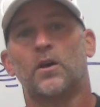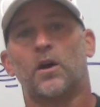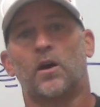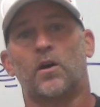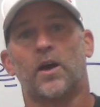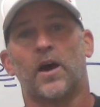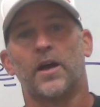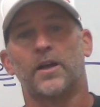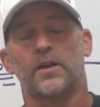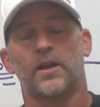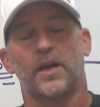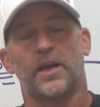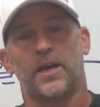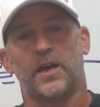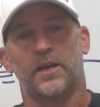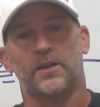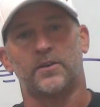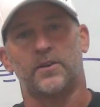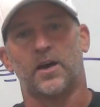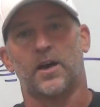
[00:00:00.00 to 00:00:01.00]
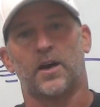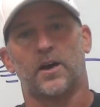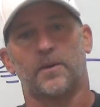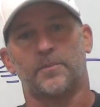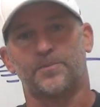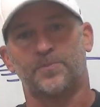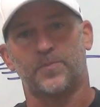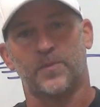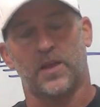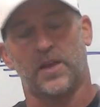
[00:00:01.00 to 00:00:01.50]
all right,
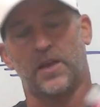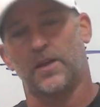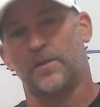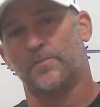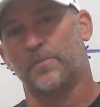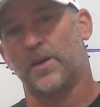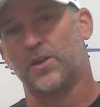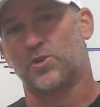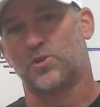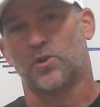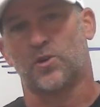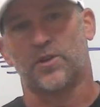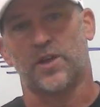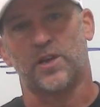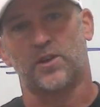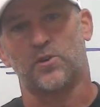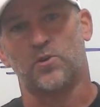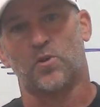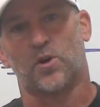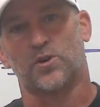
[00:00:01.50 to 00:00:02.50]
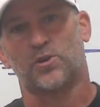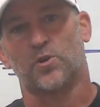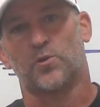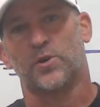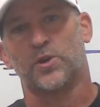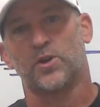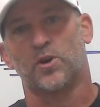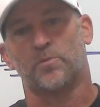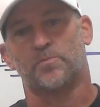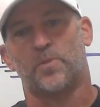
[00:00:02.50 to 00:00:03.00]
and make sure that you are
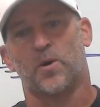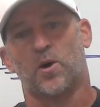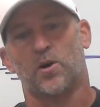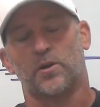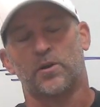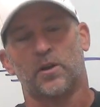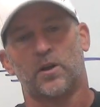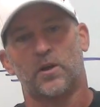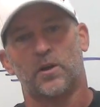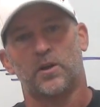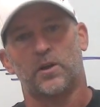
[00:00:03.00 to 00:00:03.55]
doing your part